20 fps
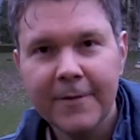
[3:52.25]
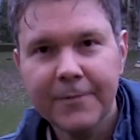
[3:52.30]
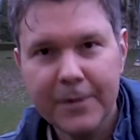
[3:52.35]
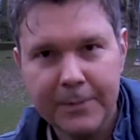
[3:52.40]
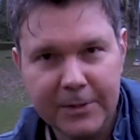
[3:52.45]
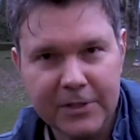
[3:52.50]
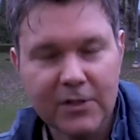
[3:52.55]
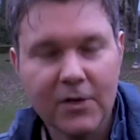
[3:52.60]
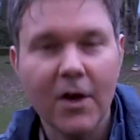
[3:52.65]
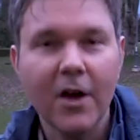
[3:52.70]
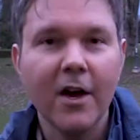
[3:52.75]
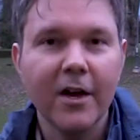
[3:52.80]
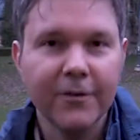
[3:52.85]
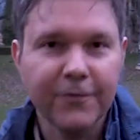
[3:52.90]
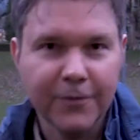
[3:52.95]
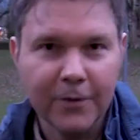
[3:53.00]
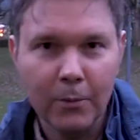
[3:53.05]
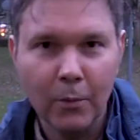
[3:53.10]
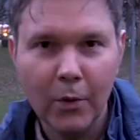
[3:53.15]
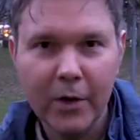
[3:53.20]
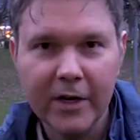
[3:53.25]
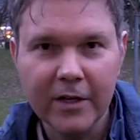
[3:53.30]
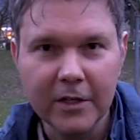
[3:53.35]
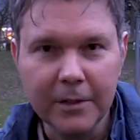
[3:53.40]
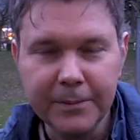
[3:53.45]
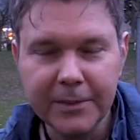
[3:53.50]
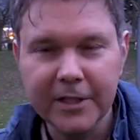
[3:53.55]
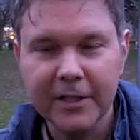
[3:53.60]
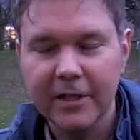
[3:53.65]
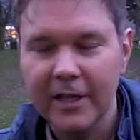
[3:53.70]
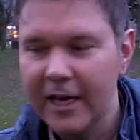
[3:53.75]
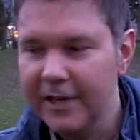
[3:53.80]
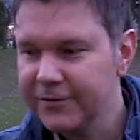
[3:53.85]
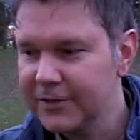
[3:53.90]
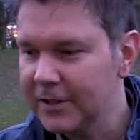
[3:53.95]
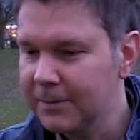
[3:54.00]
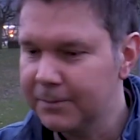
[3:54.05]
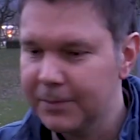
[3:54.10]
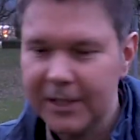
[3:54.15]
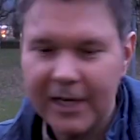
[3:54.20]
the baton from where Lemire
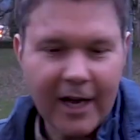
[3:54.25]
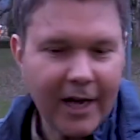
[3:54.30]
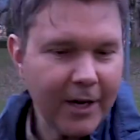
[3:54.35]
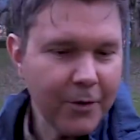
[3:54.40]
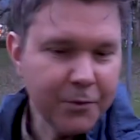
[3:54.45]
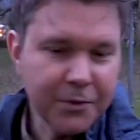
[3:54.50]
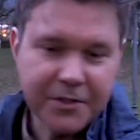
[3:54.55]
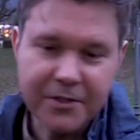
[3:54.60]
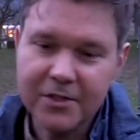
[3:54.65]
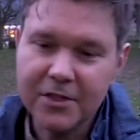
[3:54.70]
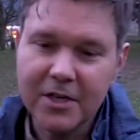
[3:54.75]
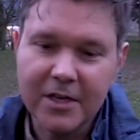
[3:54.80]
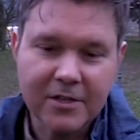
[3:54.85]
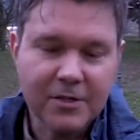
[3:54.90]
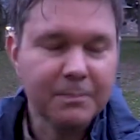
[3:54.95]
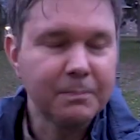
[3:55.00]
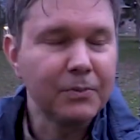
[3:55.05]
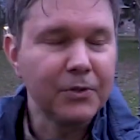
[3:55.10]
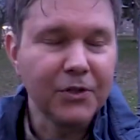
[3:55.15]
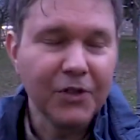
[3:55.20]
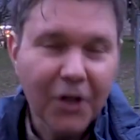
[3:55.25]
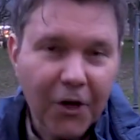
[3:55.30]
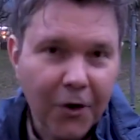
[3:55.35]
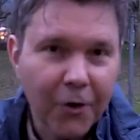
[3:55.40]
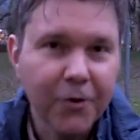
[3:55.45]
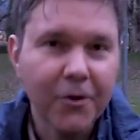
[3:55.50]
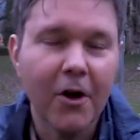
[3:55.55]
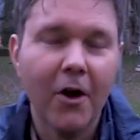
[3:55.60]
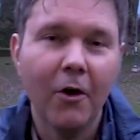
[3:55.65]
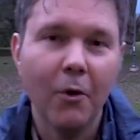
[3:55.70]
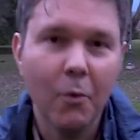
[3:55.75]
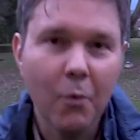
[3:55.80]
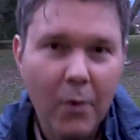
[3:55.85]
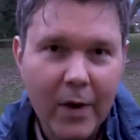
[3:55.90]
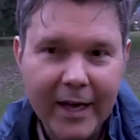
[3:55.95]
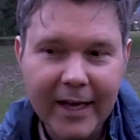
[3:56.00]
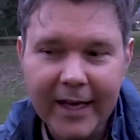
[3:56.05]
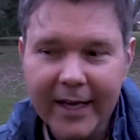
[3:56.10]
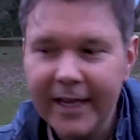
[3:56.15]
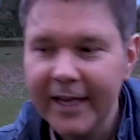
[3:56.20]
left it. But I was just blown
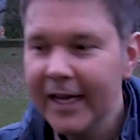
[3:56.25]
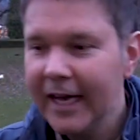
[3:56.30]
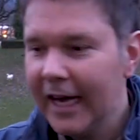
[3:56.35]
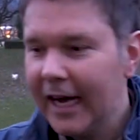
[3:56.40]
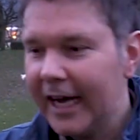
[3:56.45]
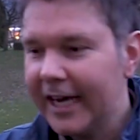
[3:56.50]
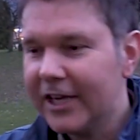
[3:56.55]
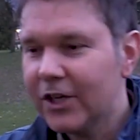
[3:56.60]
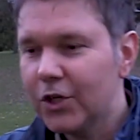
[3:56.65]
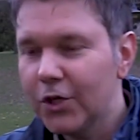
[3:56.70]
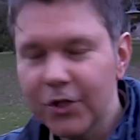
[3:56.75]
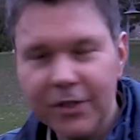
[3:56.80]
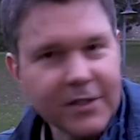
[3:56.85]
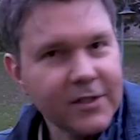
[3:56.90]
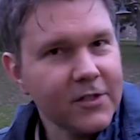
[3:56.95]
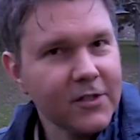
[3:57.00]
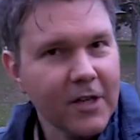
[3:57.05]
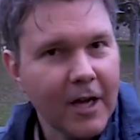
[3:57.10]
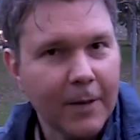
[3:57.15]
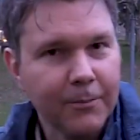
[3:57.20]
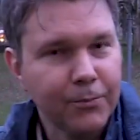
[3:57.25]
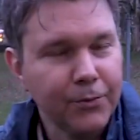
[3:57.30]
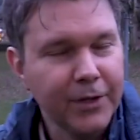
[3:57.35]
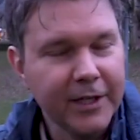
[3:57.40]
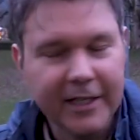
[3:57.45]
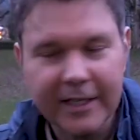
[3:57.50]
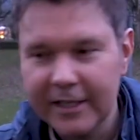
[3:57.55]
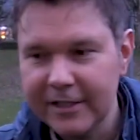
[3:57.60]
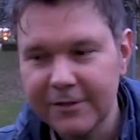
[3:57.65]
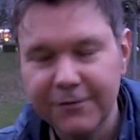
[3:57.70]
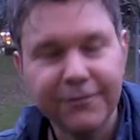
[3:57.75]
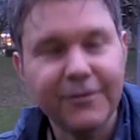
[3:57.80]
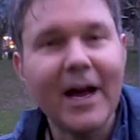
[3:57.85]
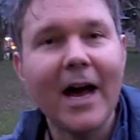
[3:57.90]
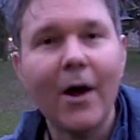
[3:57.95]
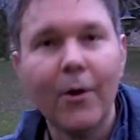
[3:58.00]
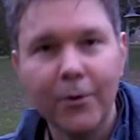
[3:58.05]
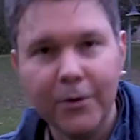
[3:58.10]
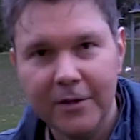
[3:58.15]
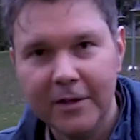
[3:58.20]
away. I couldn't stop reading. I
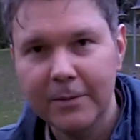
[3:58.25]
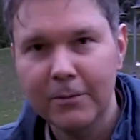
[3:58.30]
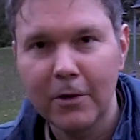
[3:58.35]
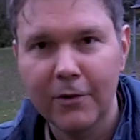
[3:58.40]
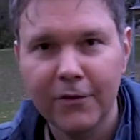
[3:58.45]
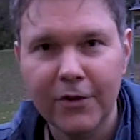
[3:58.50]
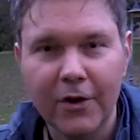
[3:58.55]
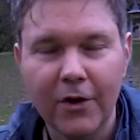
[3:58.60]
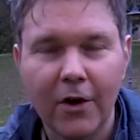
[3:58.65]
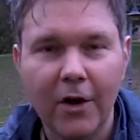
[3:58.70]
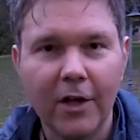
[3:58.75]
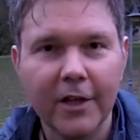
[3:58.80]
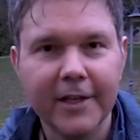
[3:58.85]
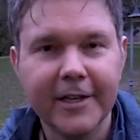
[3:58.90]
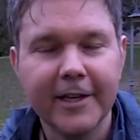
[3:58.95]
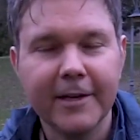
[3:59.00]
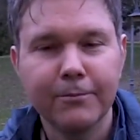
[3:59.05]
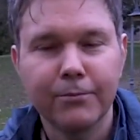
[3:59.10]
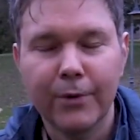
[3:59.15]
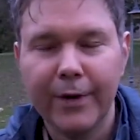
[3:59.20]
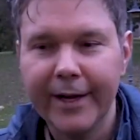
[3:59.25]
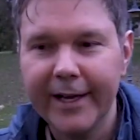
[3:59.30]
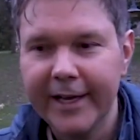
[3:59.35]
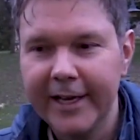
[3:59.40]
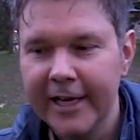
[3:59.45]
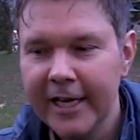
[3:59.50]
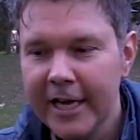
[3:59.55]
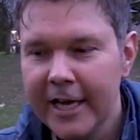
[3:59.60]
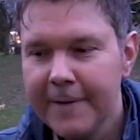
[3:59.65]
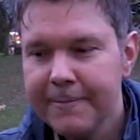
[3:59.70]
devoured them over the holiday break.